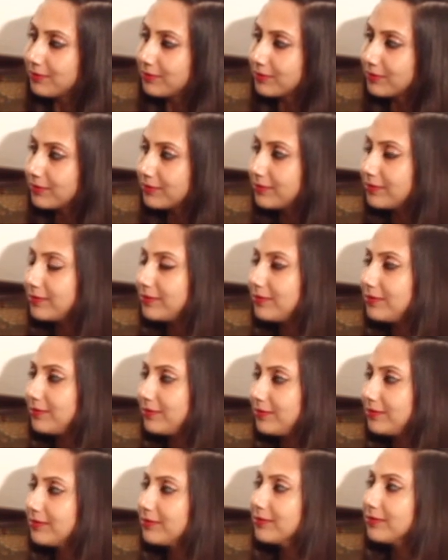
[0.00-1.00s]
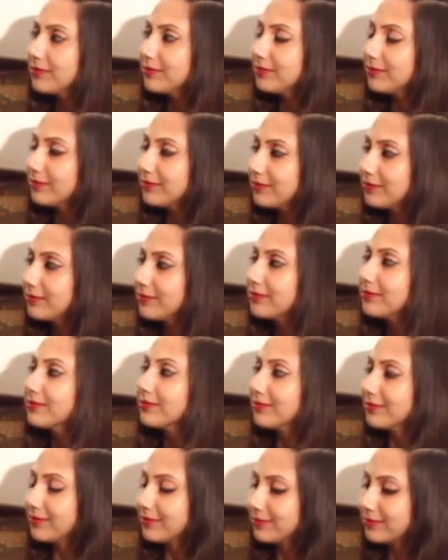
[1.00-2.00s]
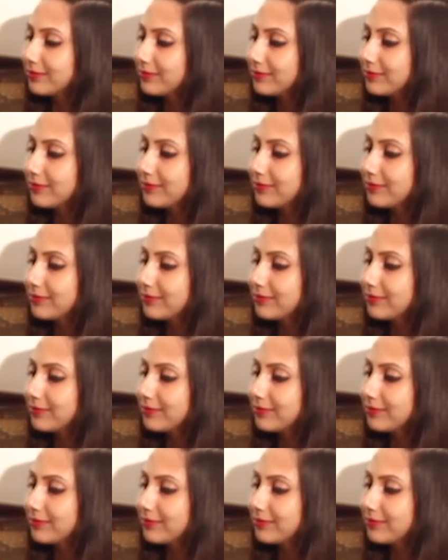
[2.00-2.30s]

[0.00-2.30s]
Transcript: The person shown says nothing.